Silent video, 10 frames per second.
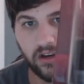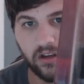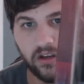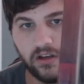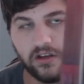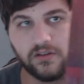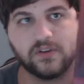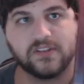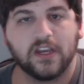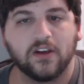As
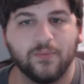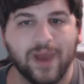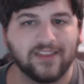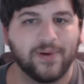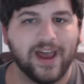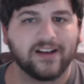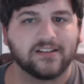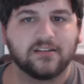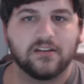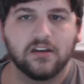we can see on the back of the
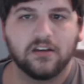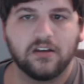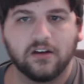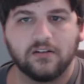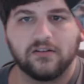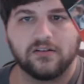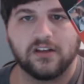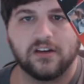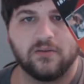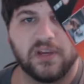box, you know, your
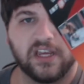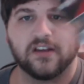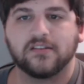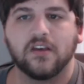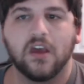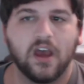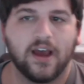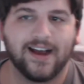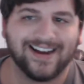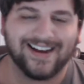standard BS.
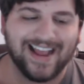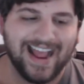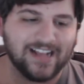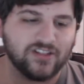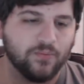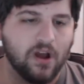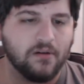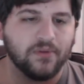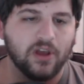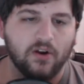Uh, as you
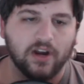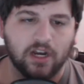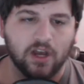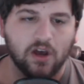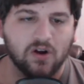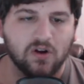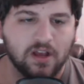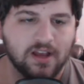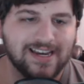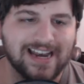probably already
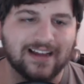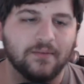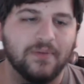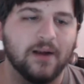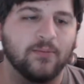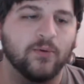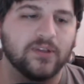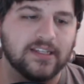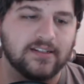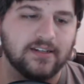know, not compatible
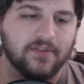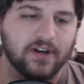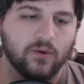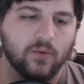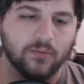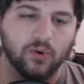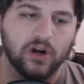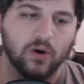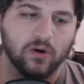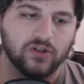with Disney Infinity
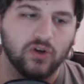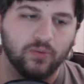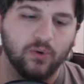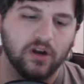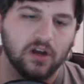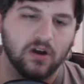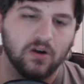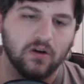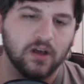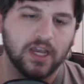1.0 or
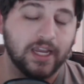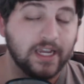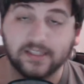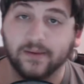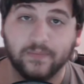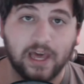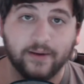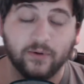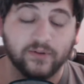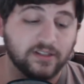2.0 is
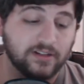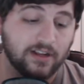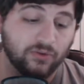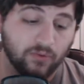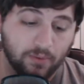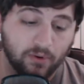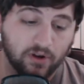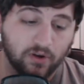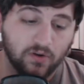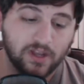compatible with Disney
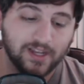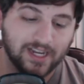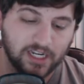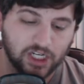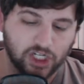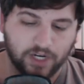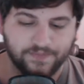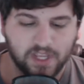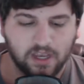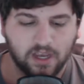3.0
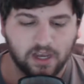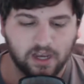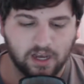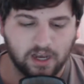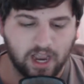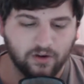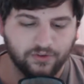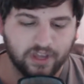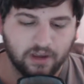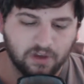edition. Uh, I
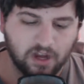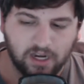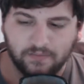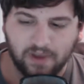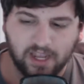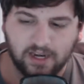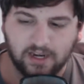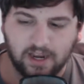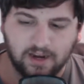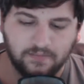don't think I'm going to need my
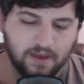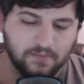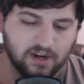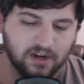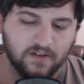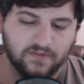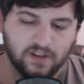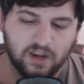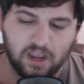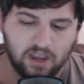handy dandy Batman knife
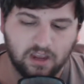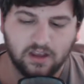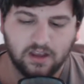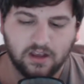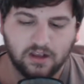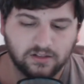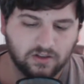today.